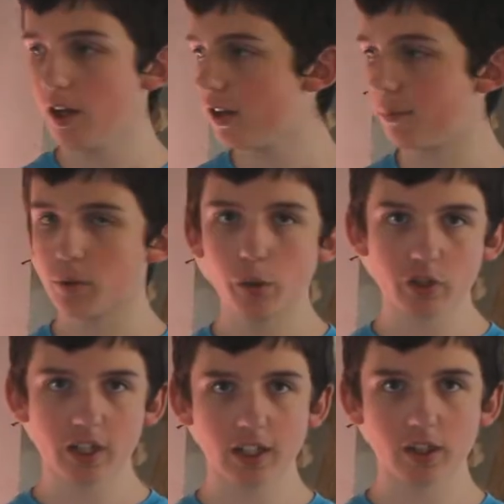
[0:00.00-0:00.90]
The
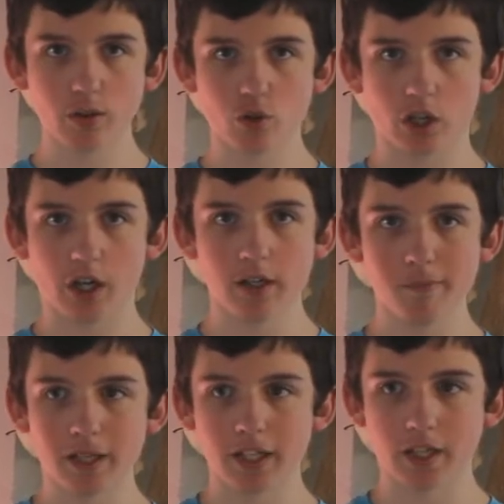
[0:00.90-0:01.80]
proton and neutron,
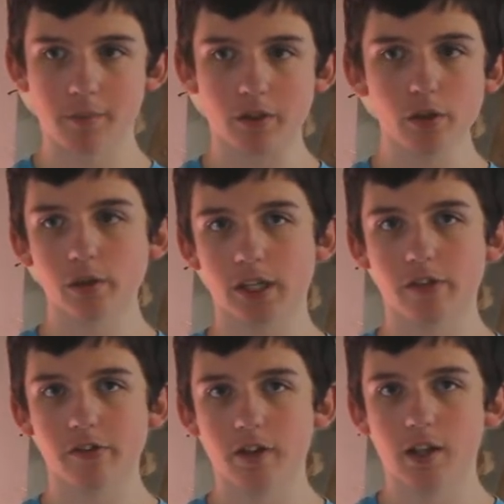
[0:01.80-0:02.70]
making up the
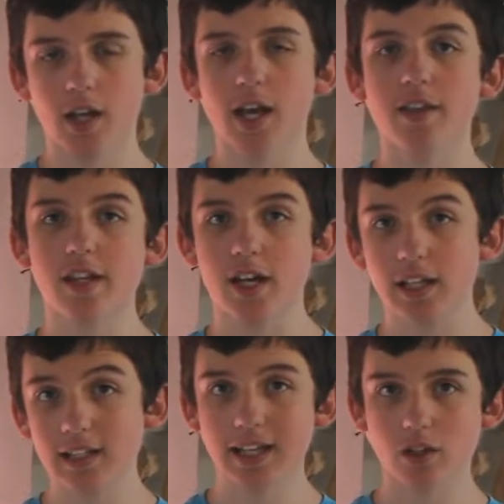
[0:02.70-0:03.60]
nucleus, and the
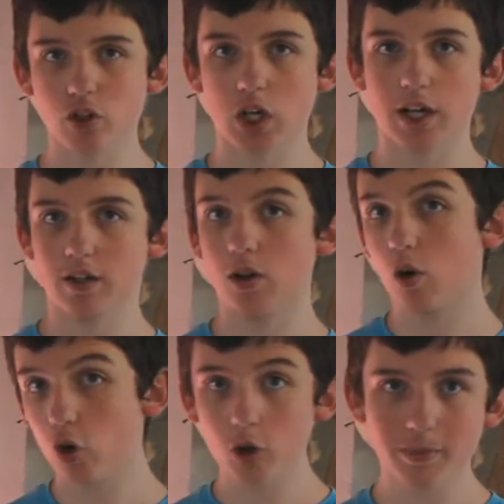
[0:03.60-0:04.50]
electron,
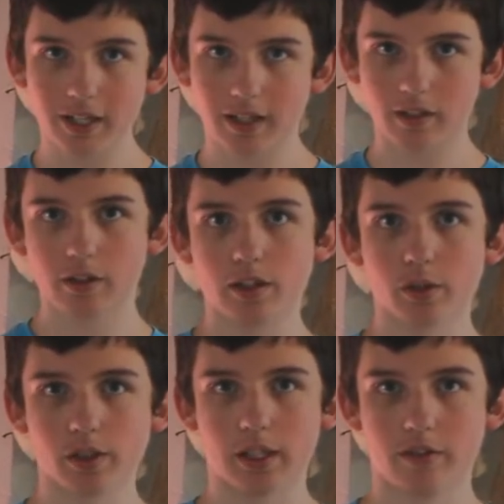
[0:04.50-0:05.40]
orbiting the
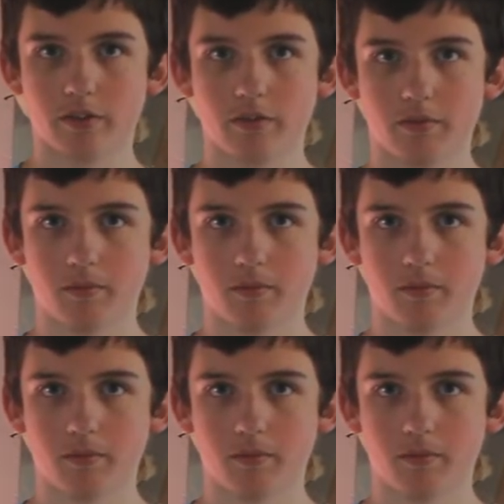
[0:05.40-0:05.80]
nucleus.